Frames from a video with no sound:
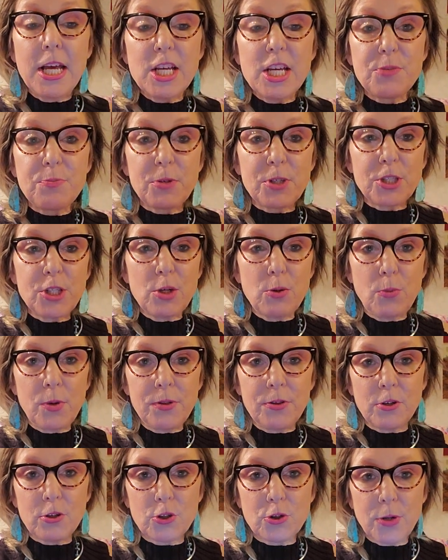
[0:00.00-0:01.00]
especially
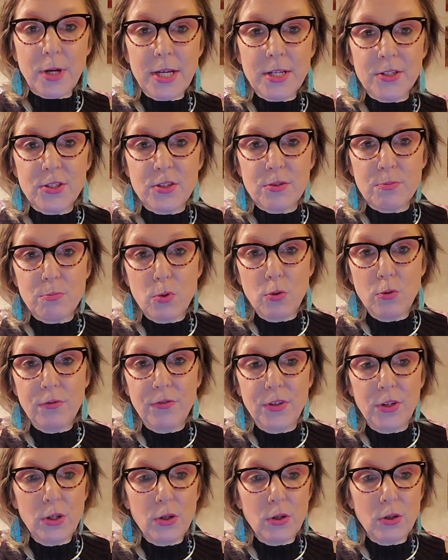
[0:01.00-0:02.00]
when they're trying to
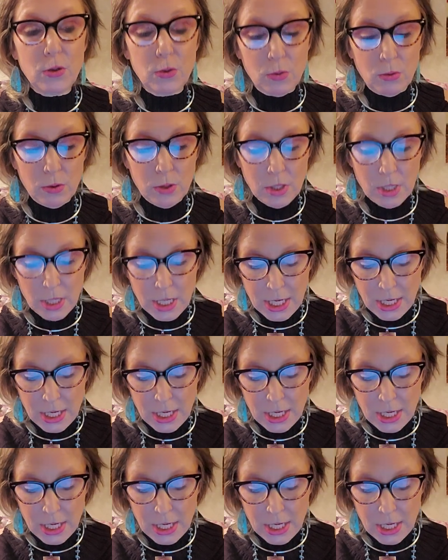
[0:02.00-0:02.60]
move you,